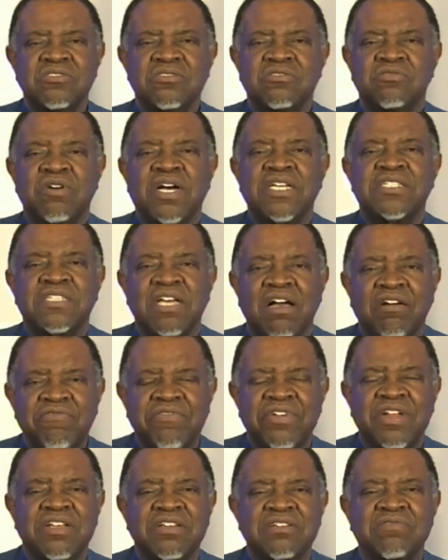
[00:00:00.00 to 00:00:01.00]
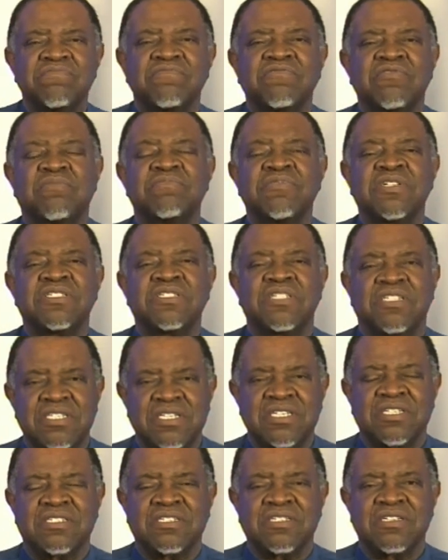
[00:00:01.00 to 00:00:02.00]
who are suffering from this
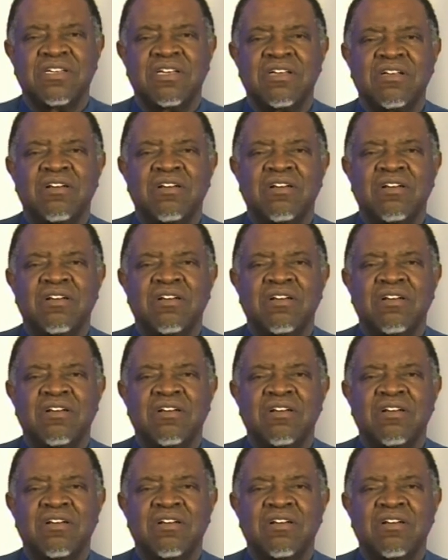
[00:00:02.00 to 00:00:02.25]
disease.